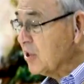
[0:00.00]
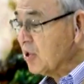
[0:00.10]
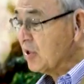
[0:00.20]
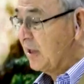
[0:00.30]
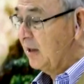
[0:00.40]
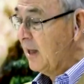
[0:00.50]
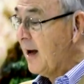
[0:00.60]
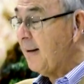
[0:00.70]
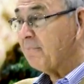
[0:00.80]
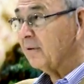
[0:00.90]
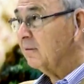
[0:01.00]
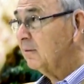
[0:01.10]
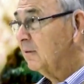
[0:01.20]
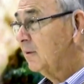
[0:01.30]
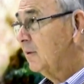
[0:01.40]
is still up
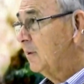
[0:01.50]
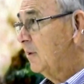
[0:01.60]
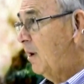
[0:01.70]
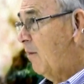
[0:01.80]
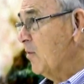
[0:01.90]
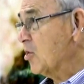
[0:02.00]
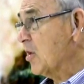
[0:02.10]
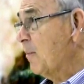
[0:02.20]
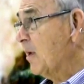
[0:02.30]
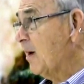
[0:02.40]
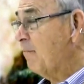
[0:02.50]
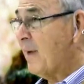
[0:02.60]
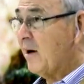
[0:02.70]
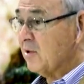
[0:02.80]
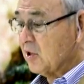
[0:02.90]
on the summit of
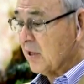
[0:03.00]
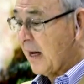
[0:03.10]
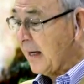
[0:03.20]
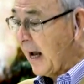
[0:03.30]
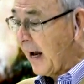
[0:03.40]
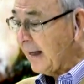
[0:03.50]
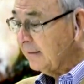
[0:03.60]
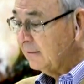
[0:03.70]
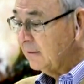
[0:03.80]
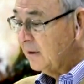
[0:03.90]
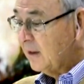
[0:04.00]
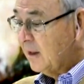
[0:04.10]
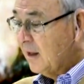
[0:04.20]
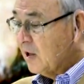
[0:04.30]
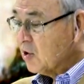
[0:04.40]
Mount Sinai.
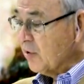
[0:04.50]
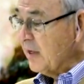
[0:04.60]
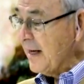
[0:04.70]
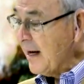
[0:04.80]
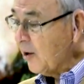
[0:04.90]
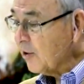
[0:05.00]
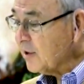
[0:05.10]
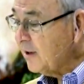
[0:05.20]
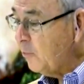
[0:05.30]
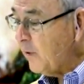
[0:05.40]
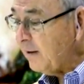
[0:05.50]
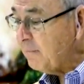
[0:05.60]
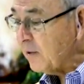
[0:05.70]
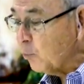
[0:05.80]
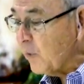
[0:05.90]
So the narrative
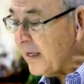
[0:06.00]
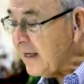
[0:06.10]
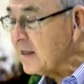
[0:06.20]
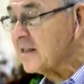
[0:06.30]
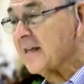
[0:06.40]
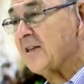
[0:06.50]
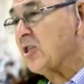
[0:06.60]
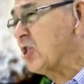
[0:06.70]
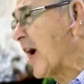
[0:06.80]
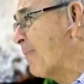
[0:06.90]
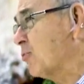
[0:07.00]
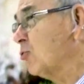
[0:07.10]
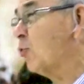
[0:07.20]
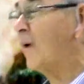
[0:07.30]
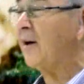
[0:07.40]
we've been reading since
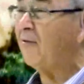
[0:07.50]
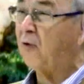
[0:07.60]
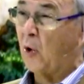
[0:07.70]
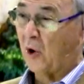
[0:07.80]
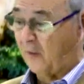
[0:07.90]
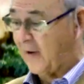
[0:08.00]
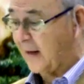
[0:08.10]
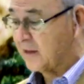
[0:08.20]
chapter 24 of